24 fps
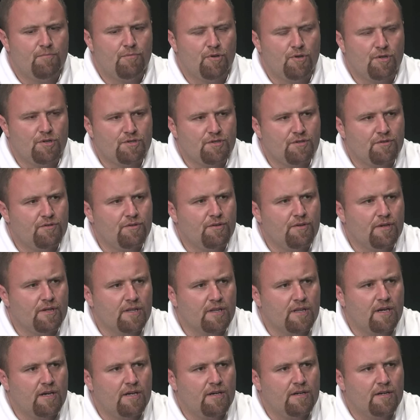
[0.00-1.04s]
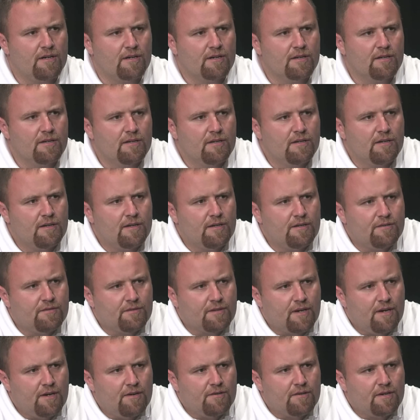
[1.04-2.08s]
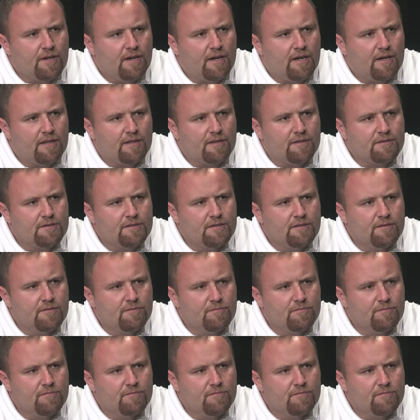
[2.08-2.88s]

pushes you along to go to college.